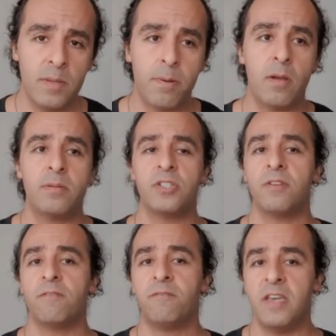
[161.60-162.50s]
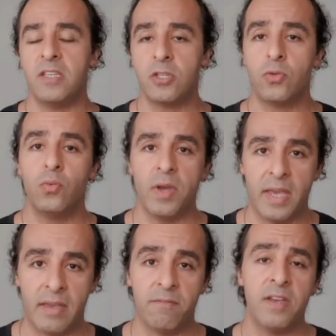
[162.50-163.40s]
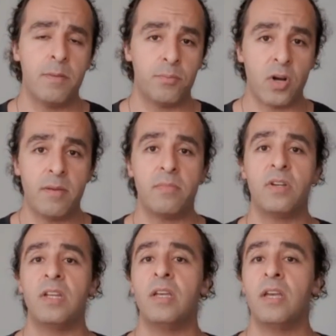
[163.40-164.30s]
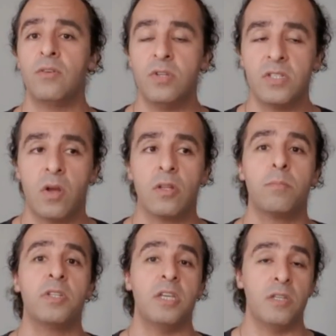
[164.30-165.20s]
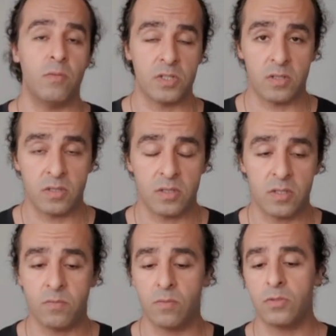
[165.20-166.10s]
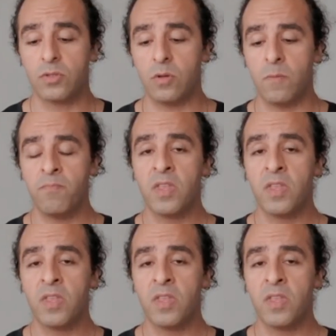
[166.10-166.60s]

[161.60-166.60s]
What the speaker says: published a phase 2A, very primary result, but it was successful. So